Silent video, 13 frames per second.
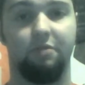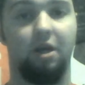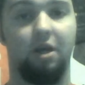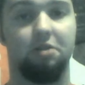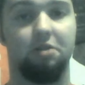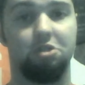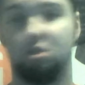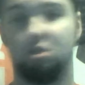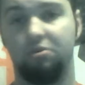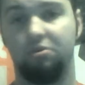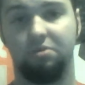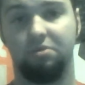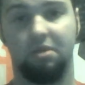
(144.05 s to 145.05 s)
not
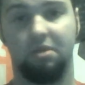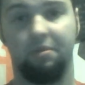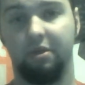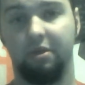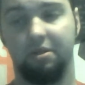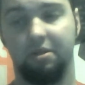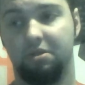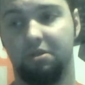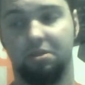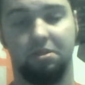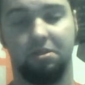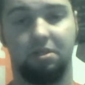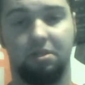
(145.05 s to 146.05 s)
show something that
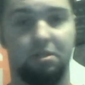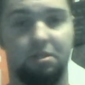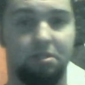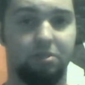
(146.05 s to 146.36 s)
just because